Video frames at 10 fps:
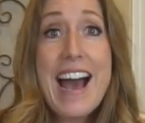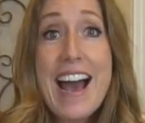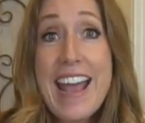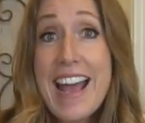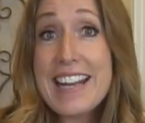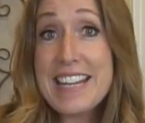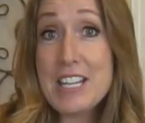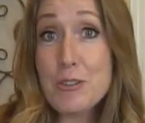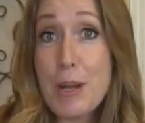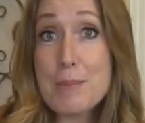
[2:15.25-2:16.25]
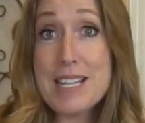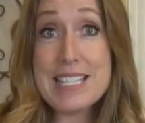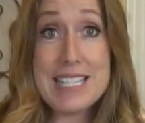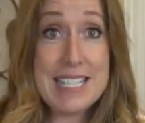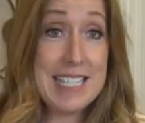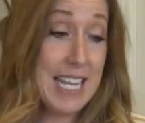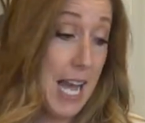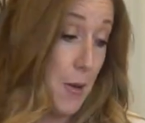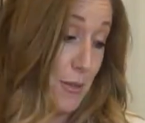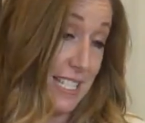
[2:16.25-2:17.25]
I hadn't eaten grape nuts since
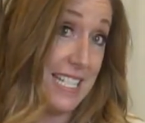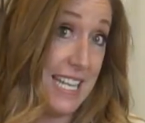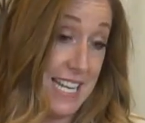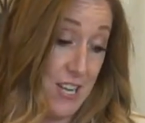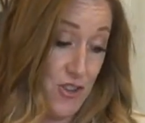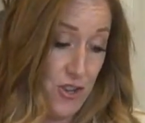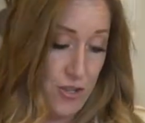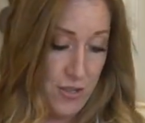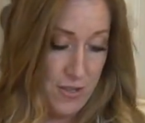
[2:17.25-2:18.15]
I was a teenager.